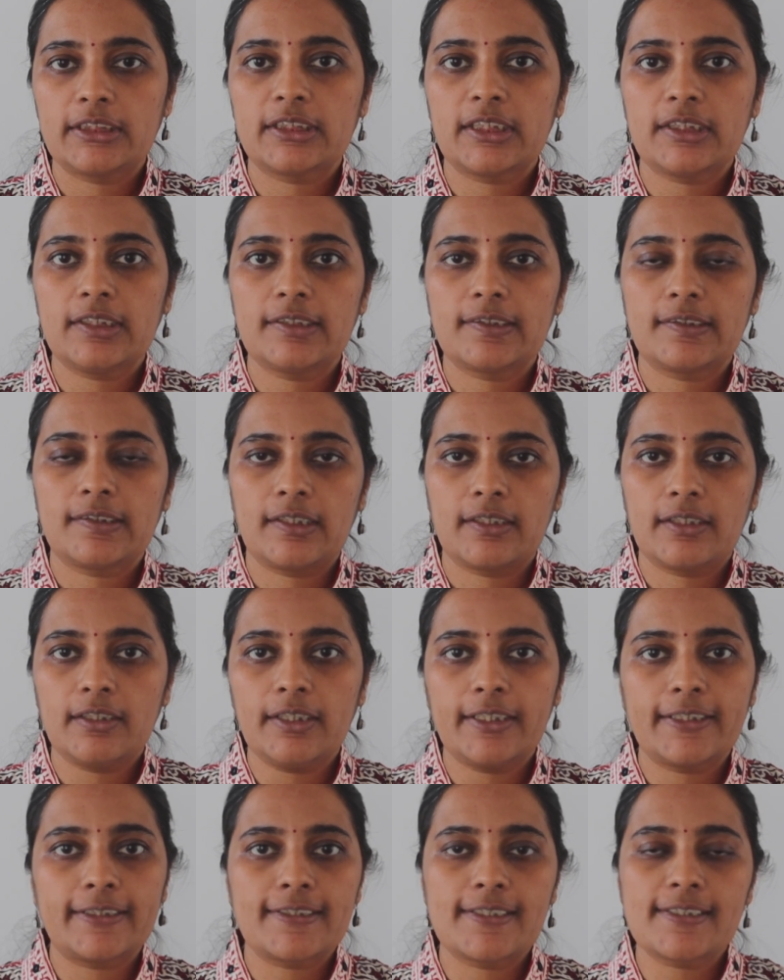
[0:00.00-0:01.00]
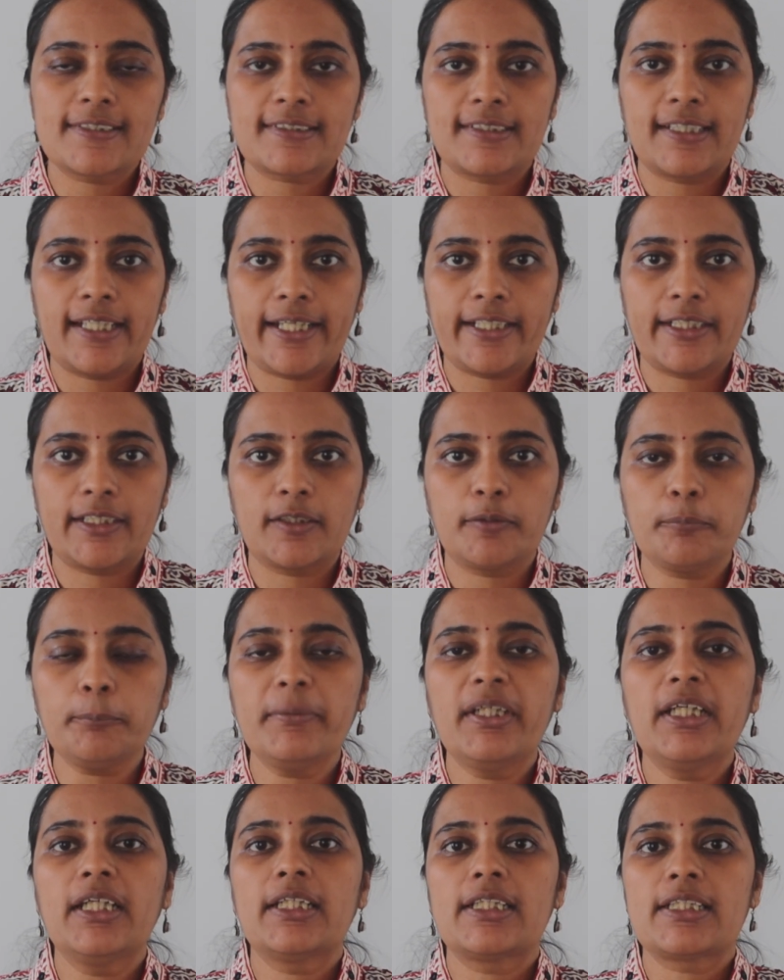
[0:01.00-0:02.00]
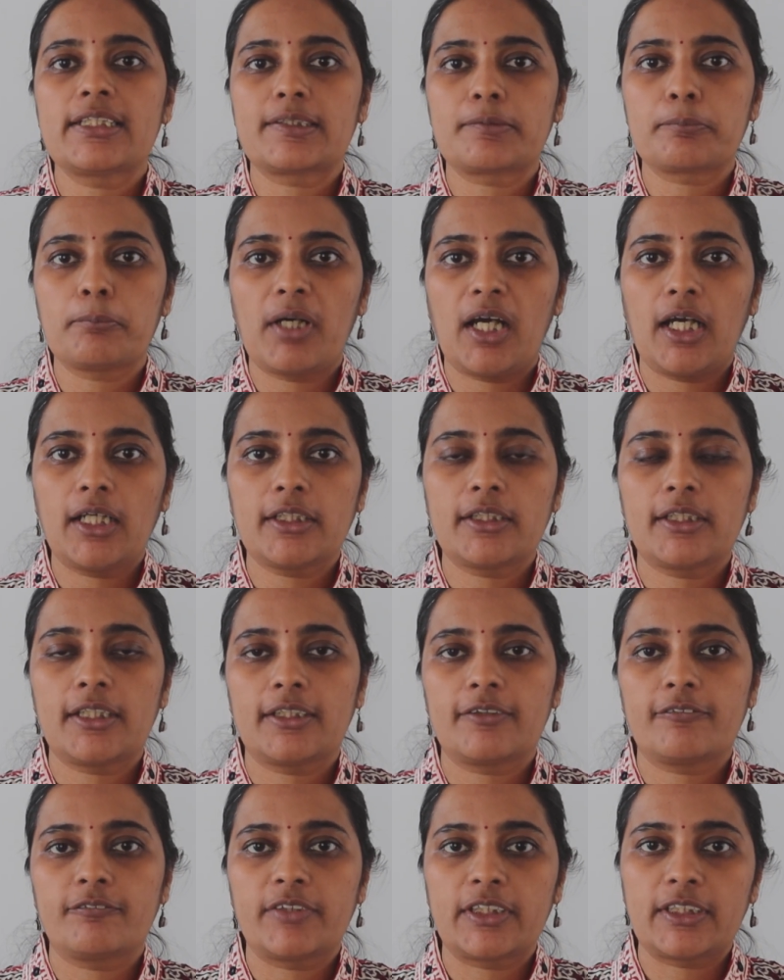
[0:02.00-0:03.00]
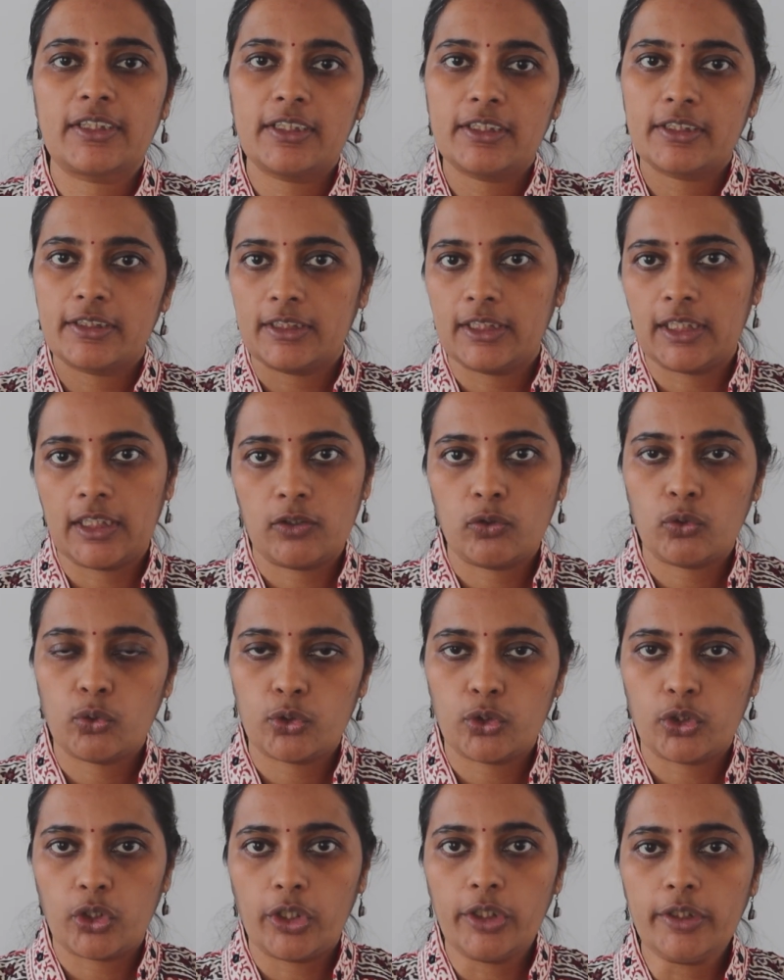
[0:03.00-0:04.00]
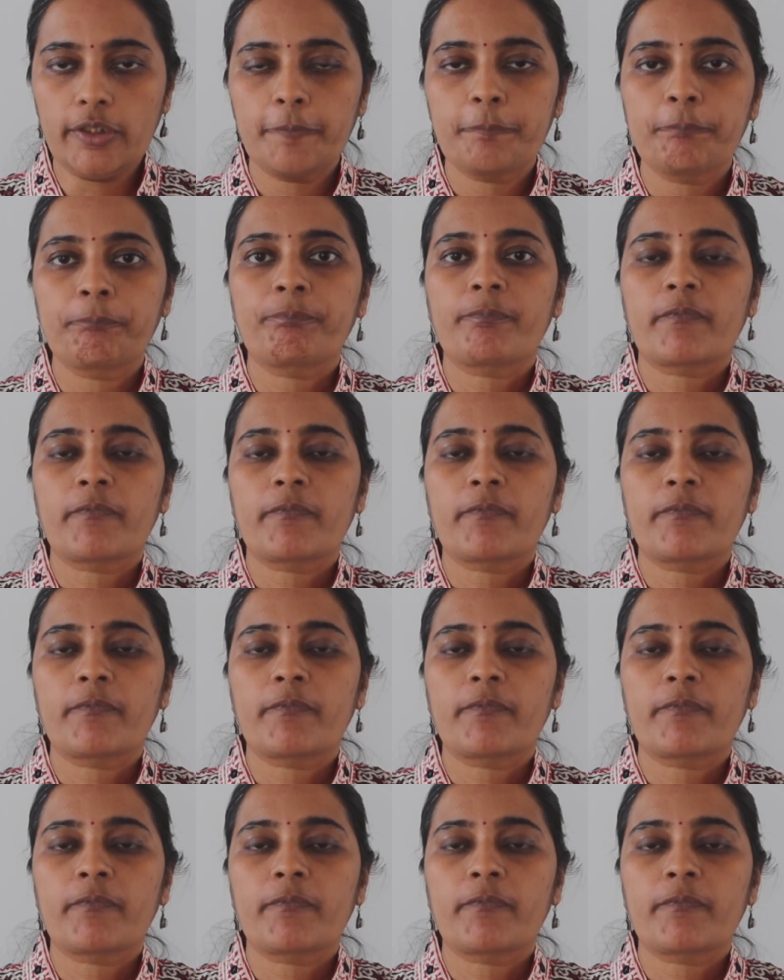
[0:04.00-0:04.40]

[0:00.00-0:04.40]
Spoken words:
region here in this diagram is marked with a yellow dot.